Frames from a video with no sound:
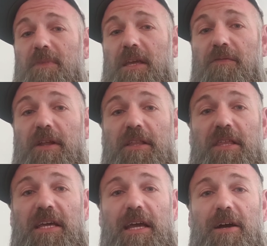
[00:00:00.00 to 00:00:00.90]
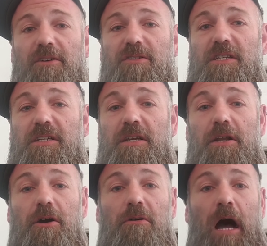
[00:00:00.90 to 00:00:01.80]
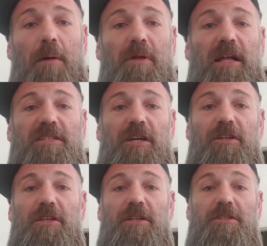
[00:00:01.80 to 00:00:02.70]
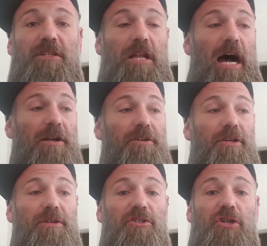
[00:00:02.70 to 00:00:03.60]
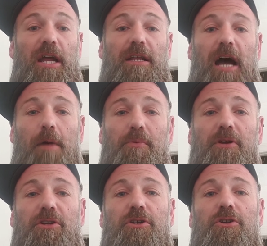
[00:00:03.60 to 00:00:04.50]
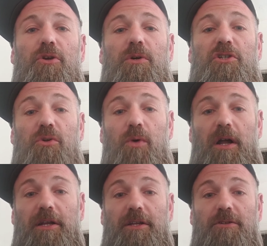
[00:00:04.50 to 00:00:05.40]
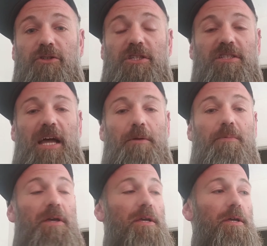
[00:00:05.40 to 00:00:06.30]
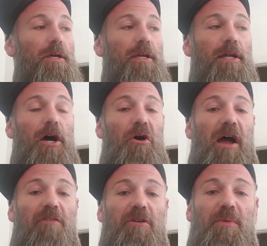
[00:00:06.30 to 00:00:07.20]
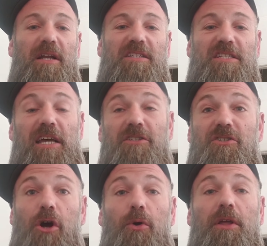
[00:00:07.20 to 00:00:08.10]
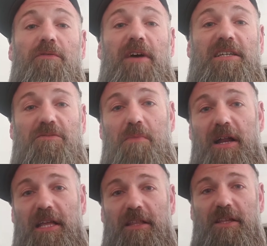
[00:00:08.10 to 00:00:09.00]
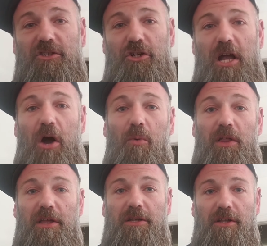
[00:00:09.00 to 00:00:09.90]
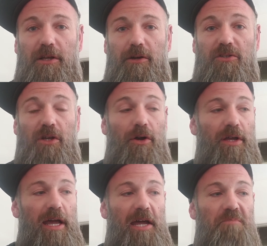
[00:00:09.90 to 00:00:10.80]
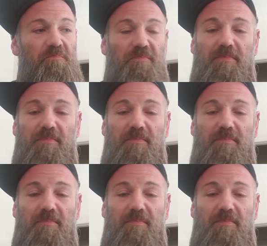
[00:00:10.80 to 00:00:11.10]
if anything else, you know, I'm not telling you to not do his trade copier. You do what you want to do. Just like, you know, everybody says don't invest money that you're not willing to lose, okay?